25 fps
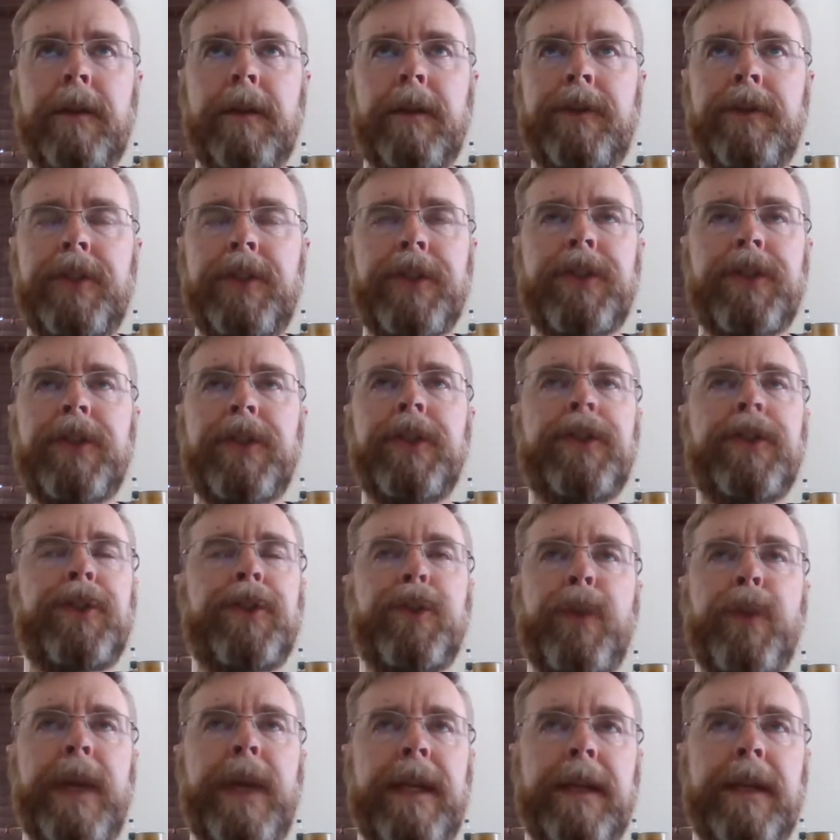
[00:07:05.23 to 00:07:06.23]
Just
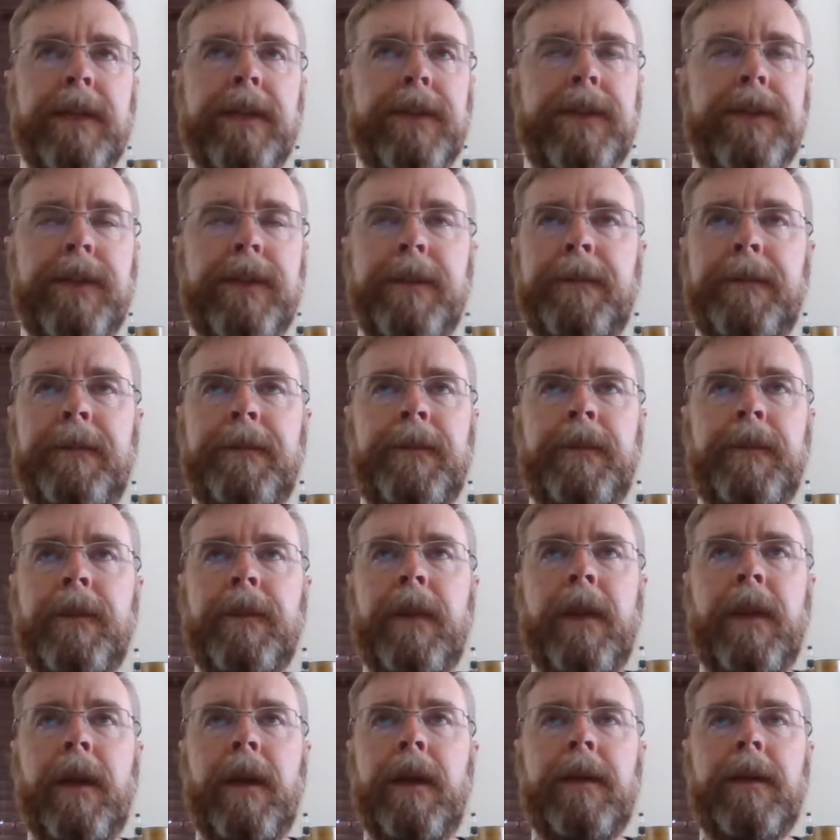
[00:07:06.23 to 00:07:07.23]
sweetness.
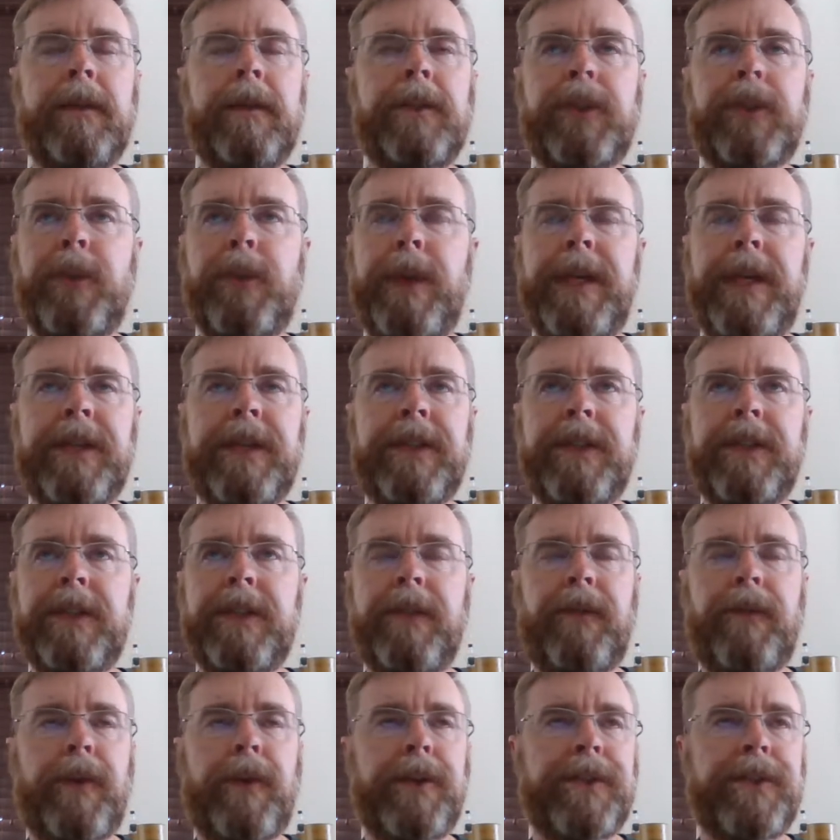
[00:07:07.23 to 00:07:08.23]
Sweetness is the
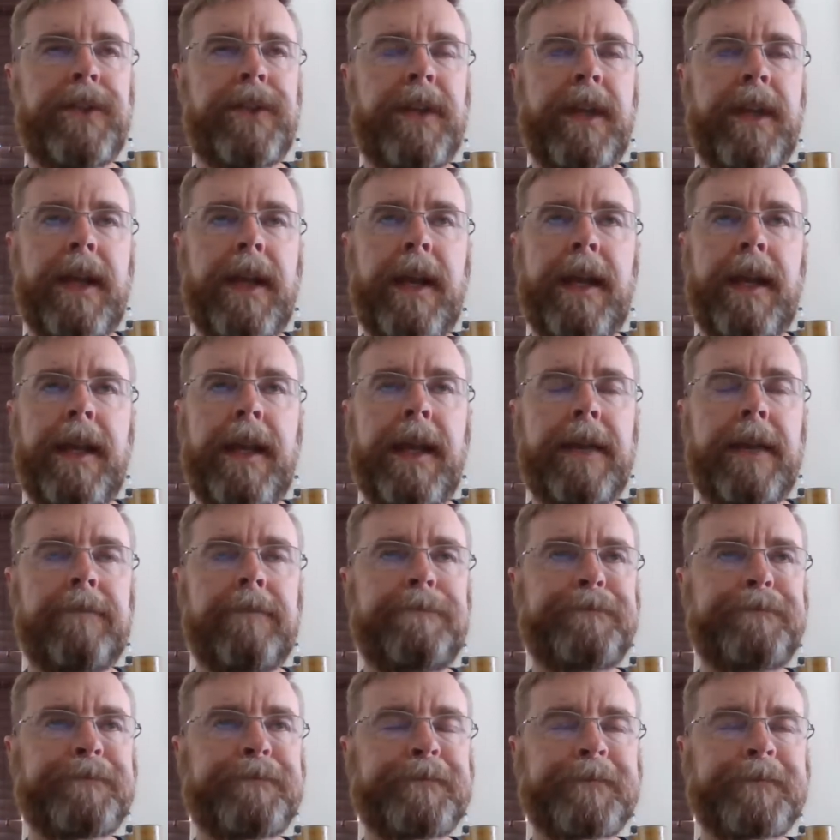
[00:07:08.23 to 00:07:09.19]
first thing I get.